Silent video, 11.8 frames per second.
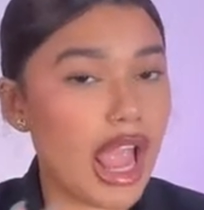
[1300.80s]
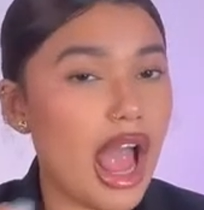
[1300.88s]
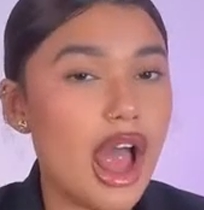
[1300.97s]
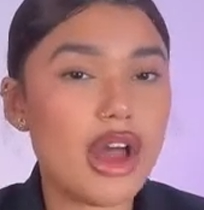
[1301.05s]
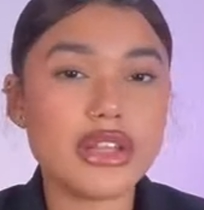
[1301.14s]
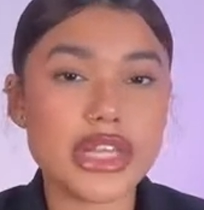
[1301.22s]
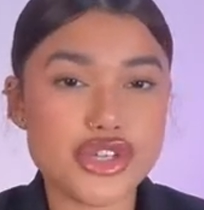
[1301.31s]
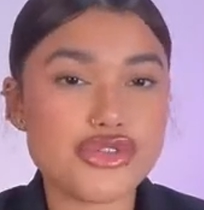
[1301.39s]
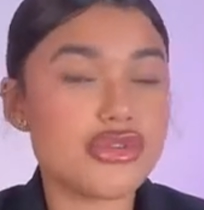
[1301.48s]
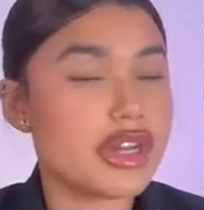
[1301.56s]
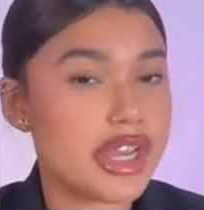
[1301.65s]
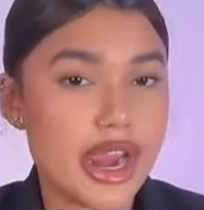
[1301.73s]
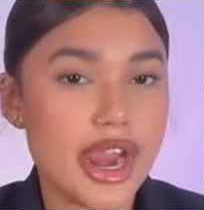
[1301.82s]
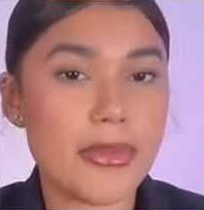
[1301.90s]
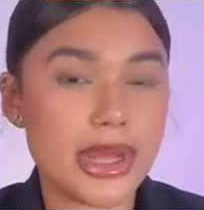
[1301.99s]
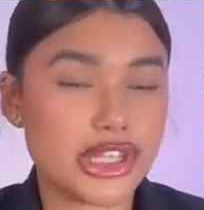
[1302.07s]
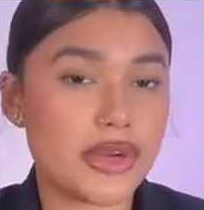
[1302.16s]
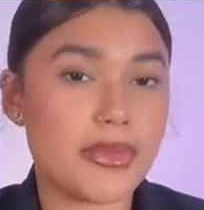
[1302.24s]
how they truly care
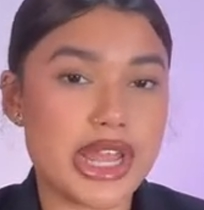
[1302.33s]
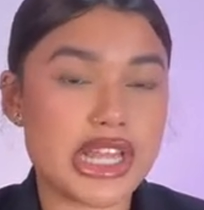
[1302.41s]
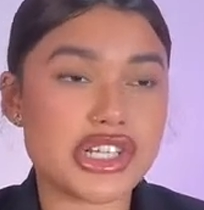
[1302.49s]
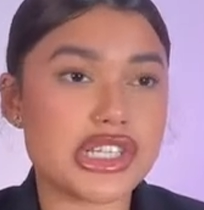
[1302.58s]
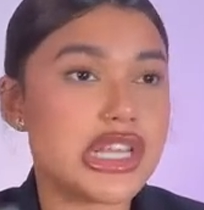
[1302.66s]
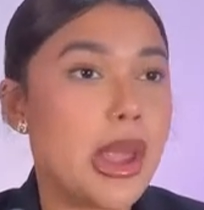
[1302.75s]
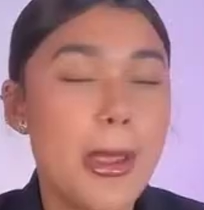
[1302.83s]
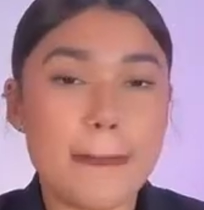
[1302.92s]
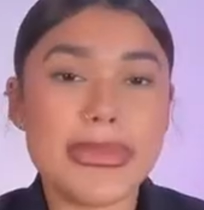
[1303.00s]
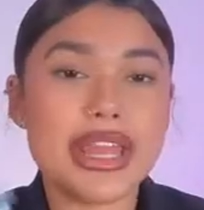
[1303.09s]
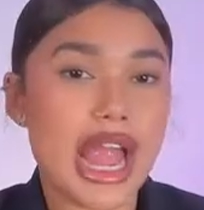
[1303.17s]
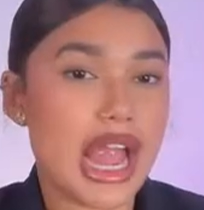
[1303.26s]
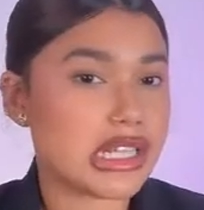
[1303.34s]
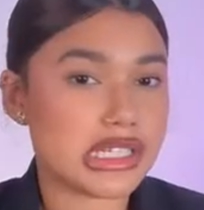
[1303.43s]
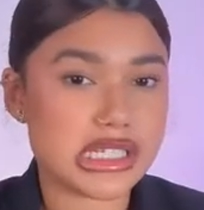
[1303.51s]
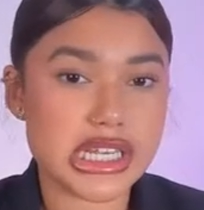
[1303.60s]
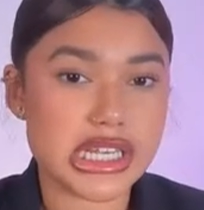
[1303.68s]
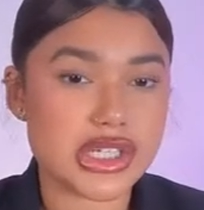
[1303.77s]
about their patients behind
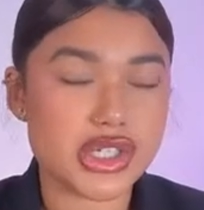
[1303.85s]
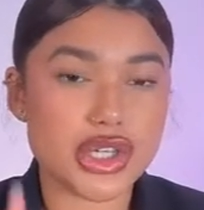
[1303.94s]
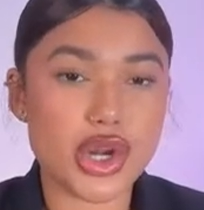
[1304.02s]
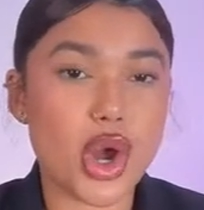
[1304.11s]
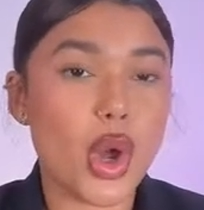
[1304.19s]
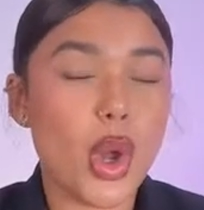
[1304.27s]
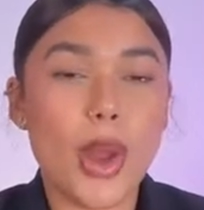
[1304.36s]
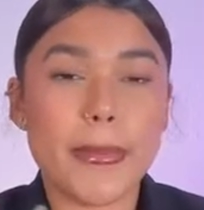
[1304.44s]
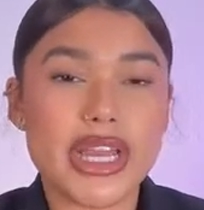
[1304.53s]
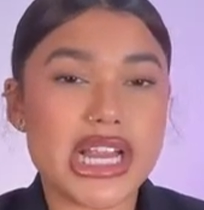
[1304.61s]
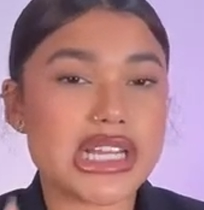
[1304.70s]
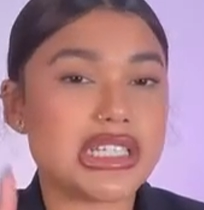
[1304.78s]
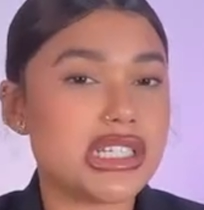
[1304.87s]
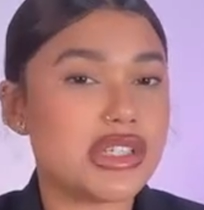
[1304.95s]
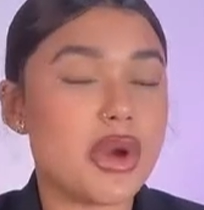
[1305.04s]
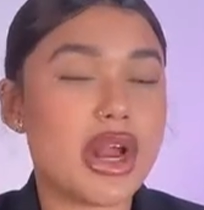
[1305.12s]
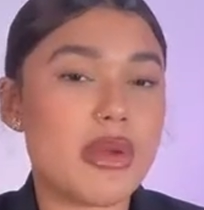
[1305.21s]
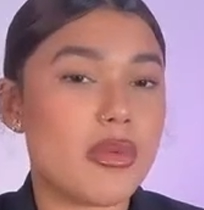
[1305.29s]
the scenes, you know, because this
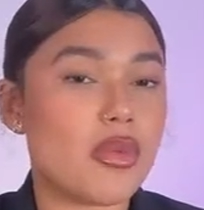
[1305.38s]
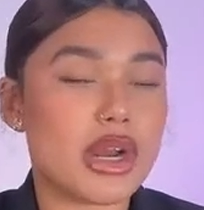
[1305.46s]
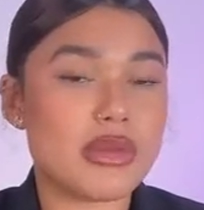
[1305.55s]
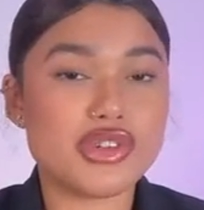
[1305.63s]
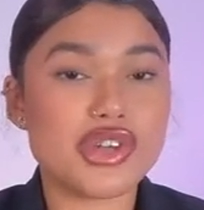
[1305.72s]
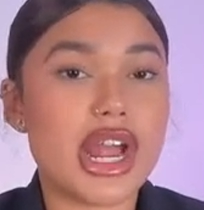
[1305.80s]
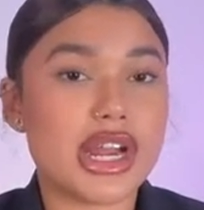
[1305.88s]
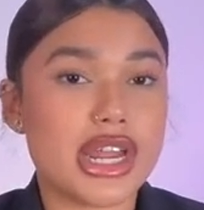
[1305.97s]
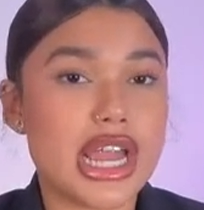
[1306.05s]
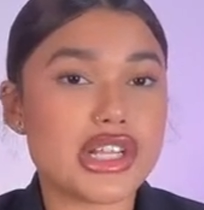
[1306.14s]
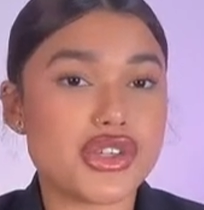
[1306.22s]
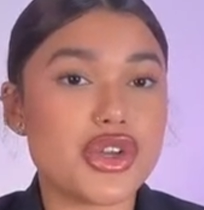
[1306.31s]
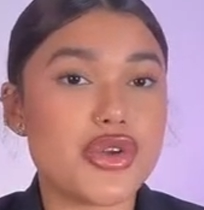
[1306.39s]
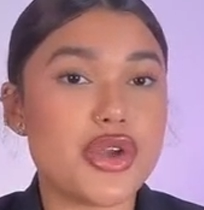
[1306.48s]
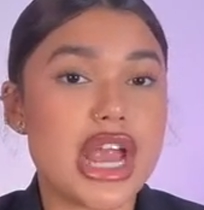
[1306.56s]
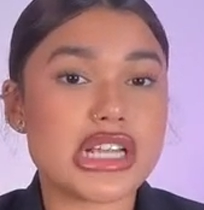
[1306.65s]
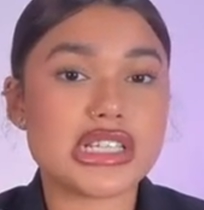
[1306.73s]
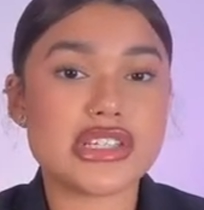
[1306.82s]
is what I'm trying to get to, you guys.